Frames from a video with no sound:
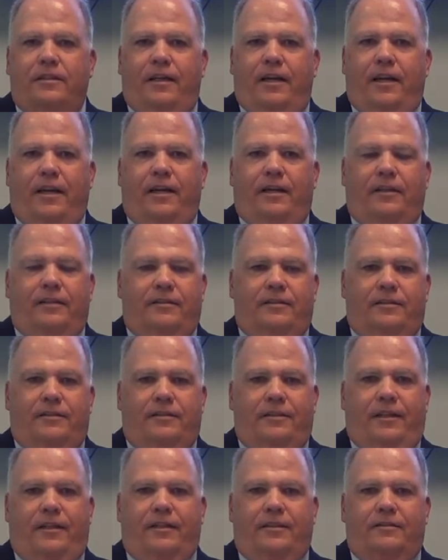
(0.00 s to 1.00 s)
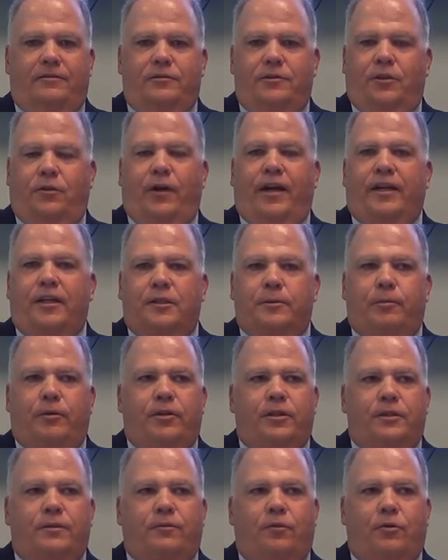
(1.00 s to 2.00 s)
and it was a great
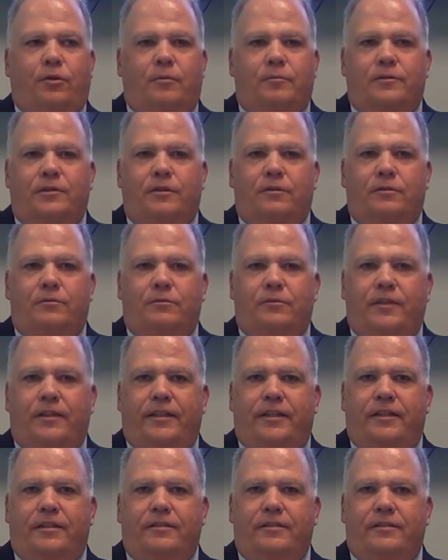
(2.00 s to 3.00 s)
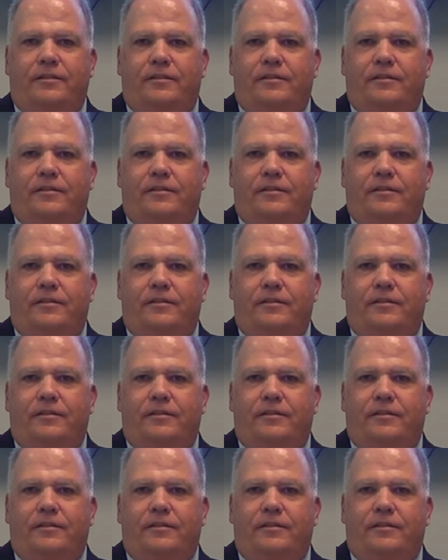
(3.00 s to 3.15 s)
experience for him, so we need to